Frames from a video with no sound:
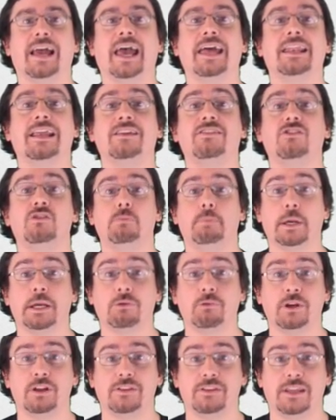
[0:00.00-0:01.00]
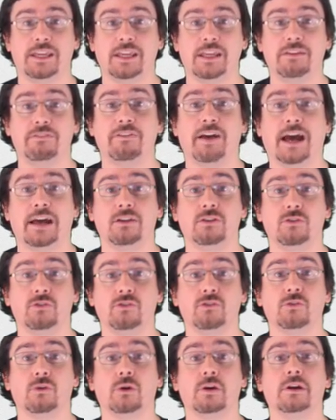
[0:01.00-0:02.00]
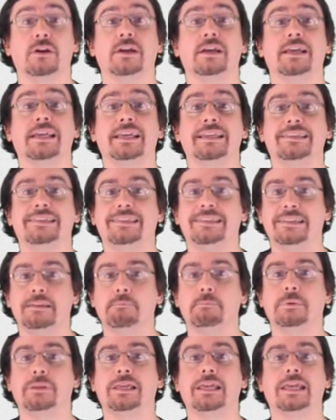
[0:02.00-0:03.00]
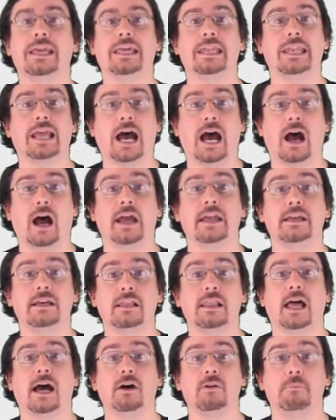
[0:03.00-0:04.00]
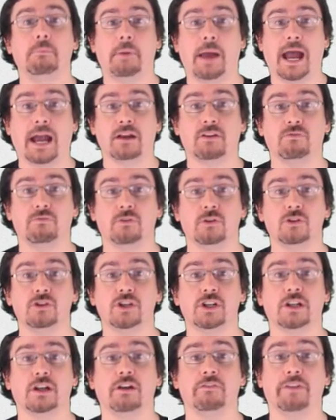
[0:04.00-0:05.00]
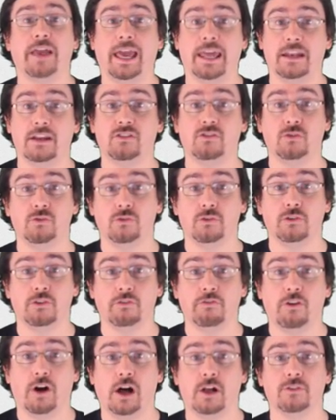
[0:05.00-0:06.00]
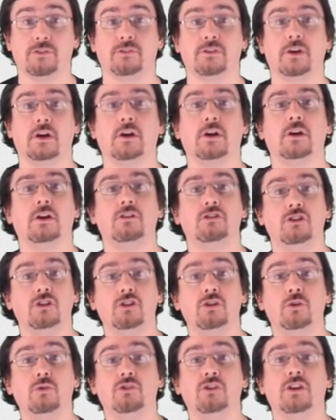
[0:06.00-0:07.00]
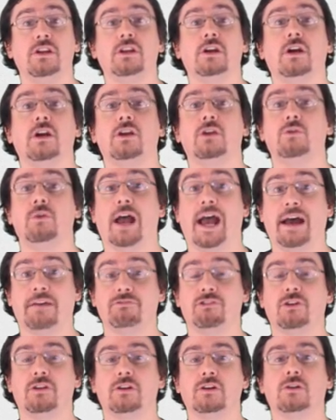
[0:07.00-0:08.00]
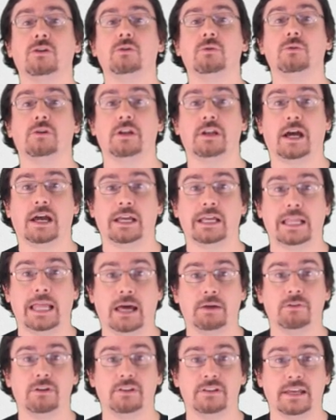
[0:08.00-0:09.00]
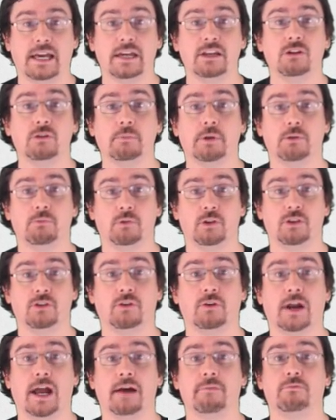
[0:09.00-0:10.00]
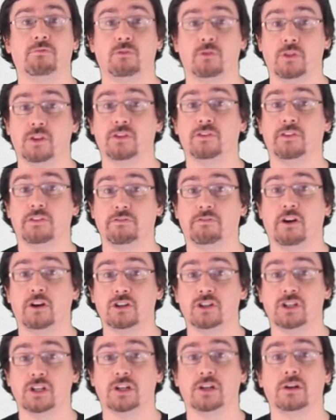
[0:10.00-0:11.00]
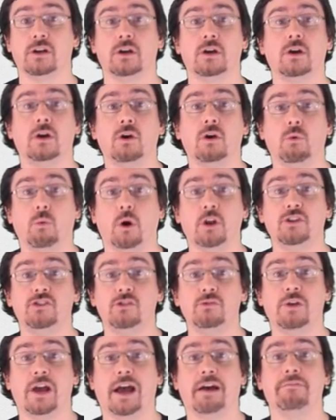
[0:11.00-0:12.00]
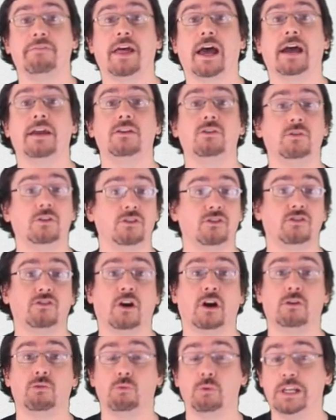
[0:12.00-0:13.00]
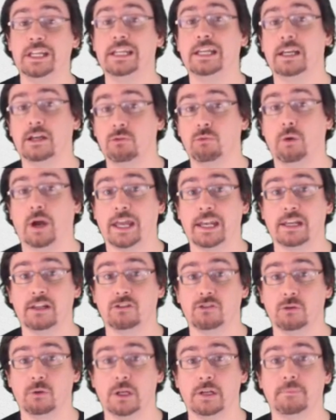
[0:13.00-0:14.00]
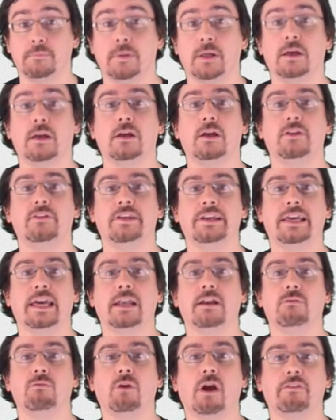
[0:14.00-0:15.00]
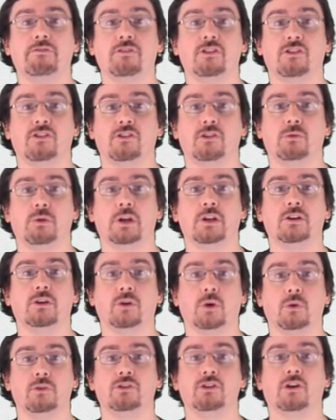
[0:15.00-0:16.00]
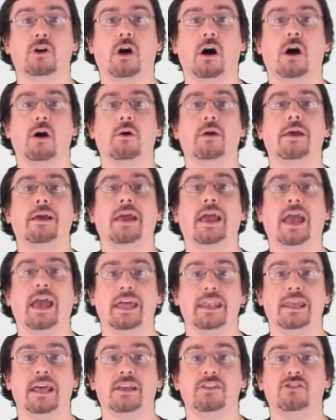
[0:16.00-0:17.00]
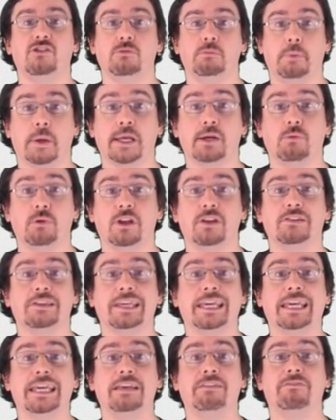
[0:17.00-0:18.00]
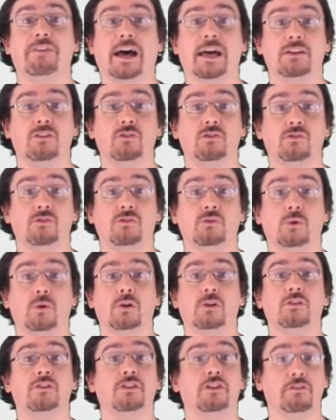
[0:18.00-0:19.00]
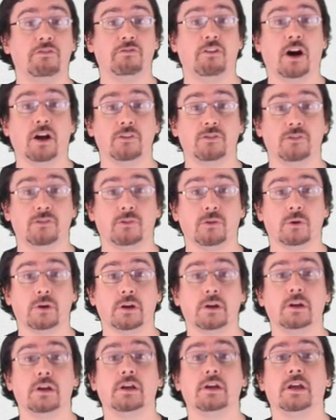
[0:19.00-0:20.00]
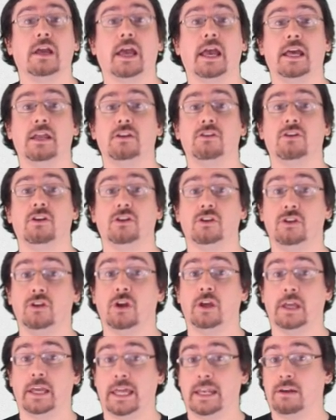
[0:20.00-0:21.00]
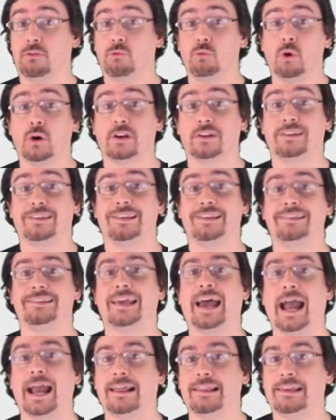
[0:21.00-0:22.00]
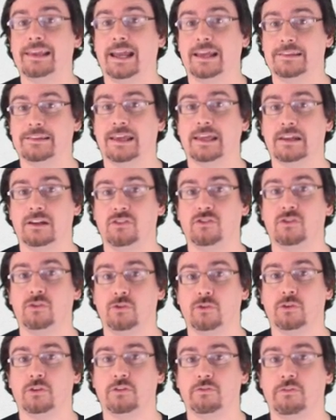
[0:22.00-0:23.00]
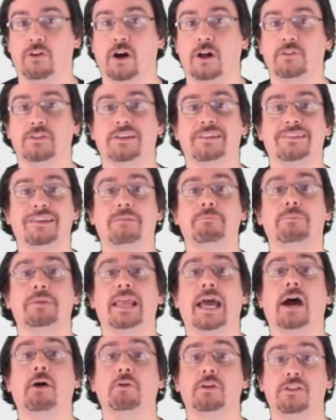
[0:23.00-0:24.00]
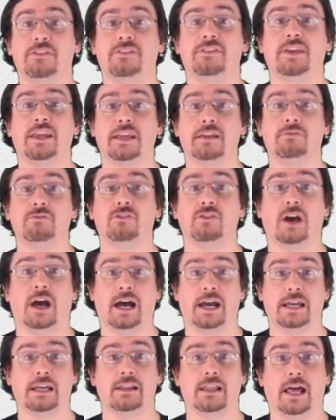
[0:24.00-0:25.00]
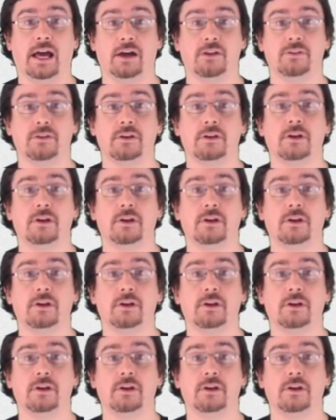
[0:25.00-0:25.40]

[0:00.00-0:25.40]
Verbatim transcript: NS Ubiquitous Key Value Store is simply an iCloud-backed version of NS User Defaults. To use it, you have to include an iCloud entitlement with your app for this to function. Once you have that, you can start reading and writing to it. To get a reference to it, you're going to call NS ubiquitous key value store default store. And, you, and it works exactly as NS user defaults, except now it saves to iCloud.